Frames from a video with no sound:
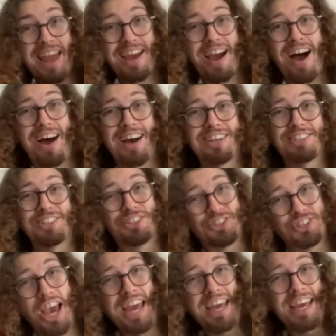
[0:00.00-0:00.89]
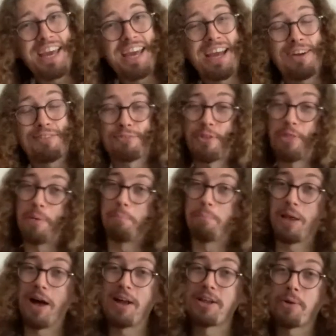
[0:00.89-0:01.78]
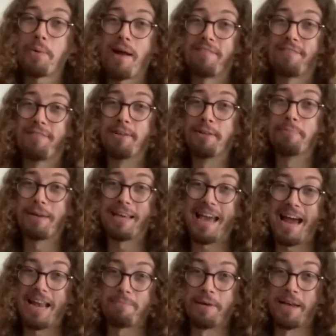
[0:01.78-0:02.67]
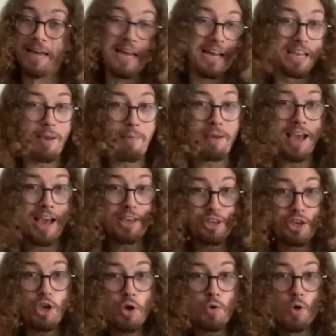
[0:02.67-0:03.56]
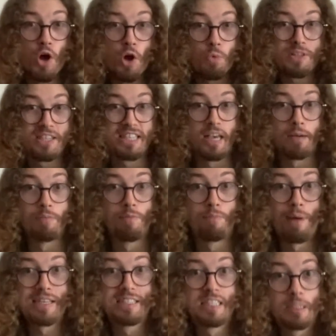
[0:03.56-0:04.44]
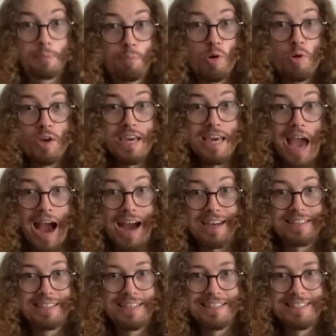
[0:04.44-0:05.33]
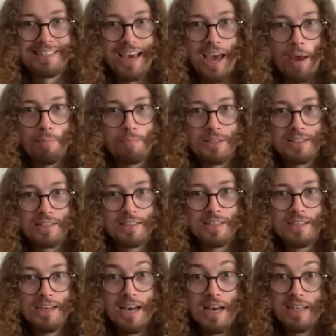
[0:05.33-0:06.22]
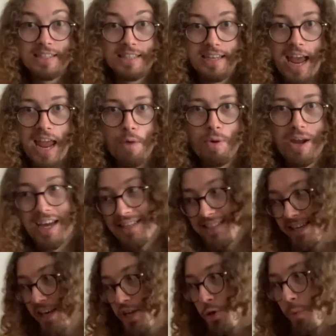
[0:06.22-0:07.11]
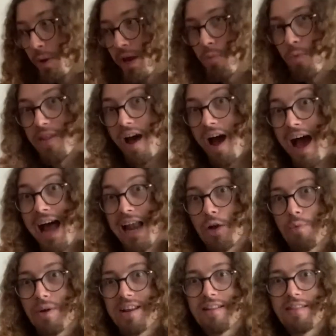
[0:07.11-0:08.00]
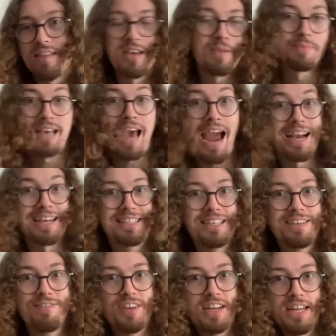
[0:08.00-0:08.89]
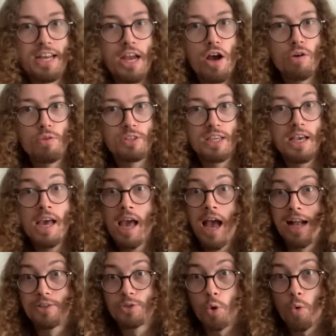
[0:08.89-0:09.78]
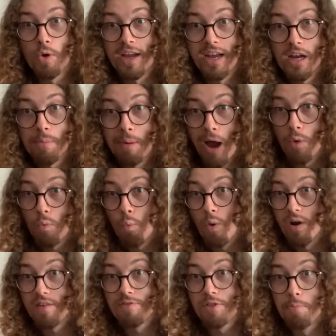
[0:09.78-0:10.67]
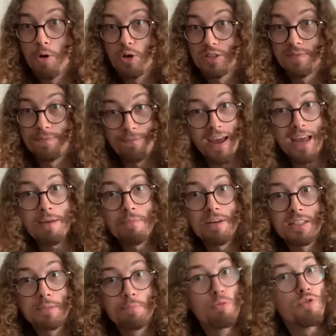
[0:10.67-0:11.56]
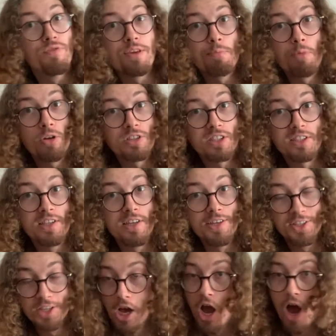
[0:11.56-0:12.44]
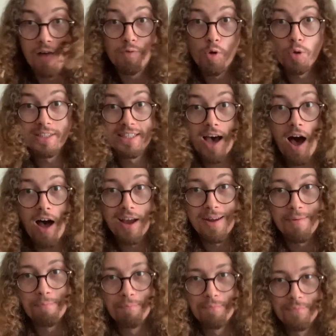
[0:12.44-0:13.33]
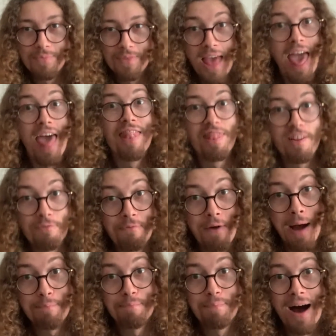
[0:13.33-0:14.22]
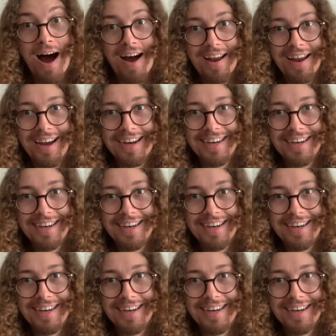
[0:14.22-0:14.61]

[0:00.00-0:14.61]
guys, Jay here from the Blaenau Gwent Film Academy, coming at you with some of my spooky acting tips. Today we're continuing with our Halloween-themed acting videos and talking about one of the most famous movie monsters of all time, the vampire.